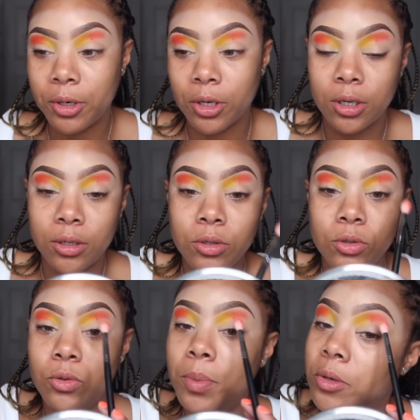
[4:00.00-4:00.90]
girl
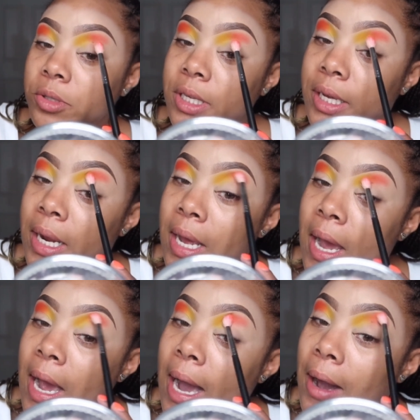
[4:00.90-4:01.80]
who posted
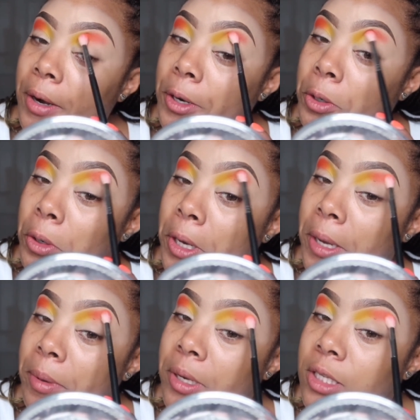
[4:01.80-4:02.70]
how to do
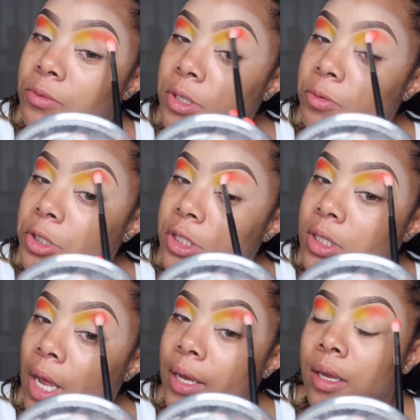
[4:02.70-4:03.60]
it, because we were just
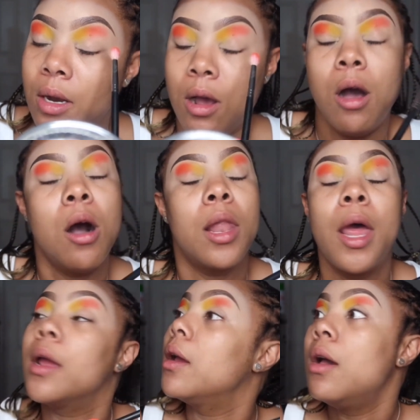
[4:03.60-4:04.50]
like in awe,
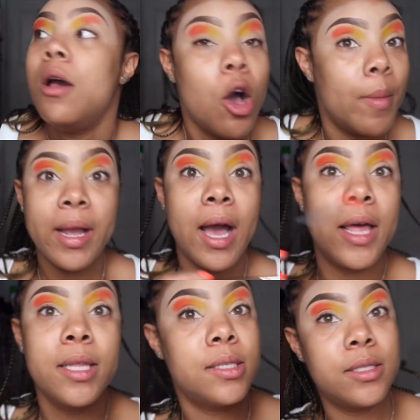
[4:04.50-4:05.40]
like, oh my god,
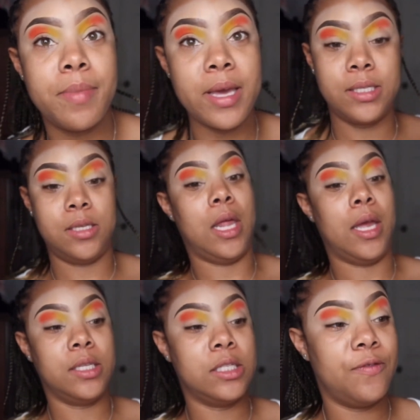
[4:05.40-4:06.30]
this is amazing, like
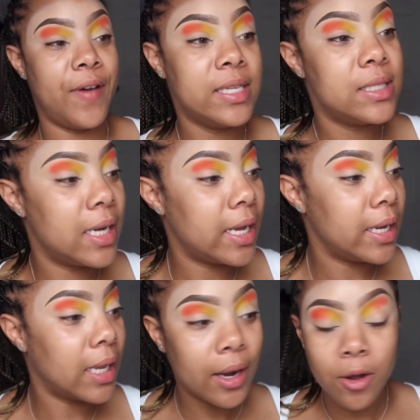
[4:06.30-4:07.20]
this is
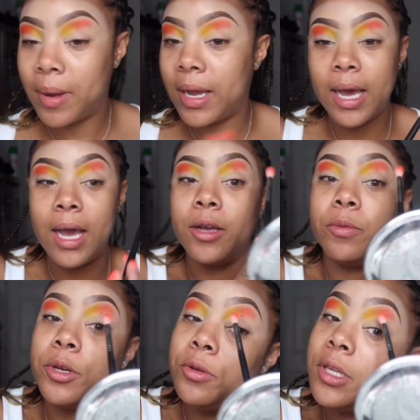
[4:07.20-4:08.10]
fascinating, like oh my god, how can
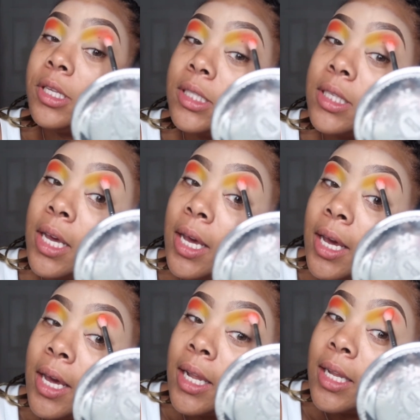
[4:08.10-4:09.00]
we do this?
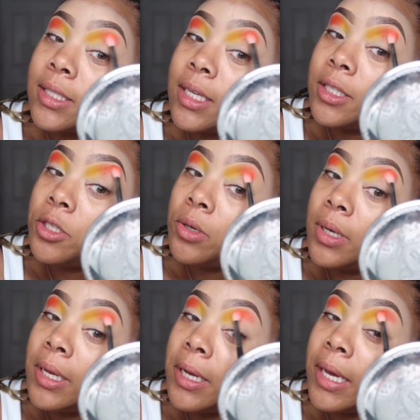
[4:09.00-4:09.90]
Let's get to
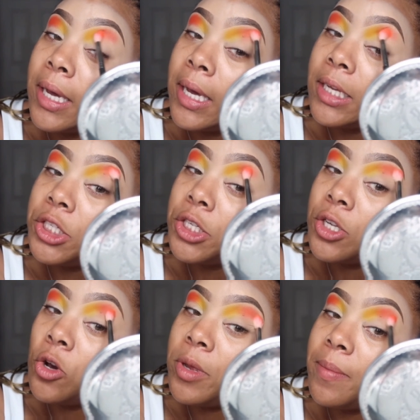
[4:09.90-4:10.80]
it. And she
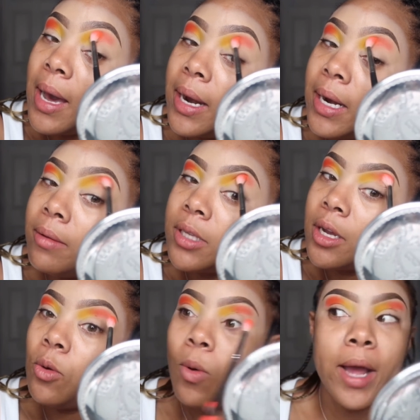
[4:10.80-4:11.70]
told me about it and I was like,
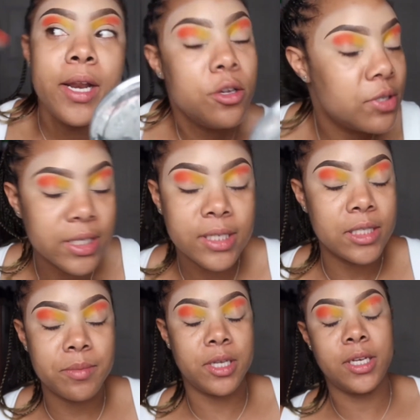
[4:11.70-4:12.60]
why didn't you send it
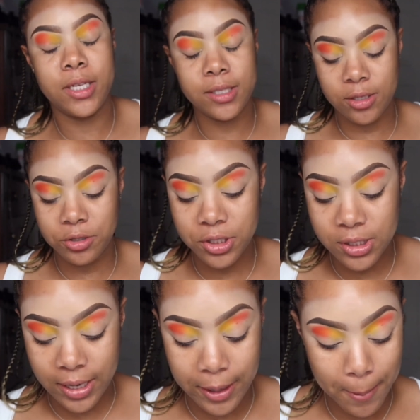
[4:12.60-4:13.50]
to me? And so she's
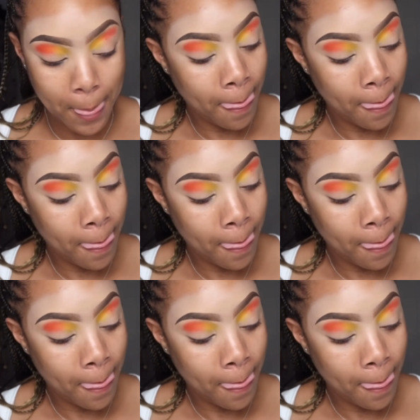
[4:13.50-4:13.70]
like,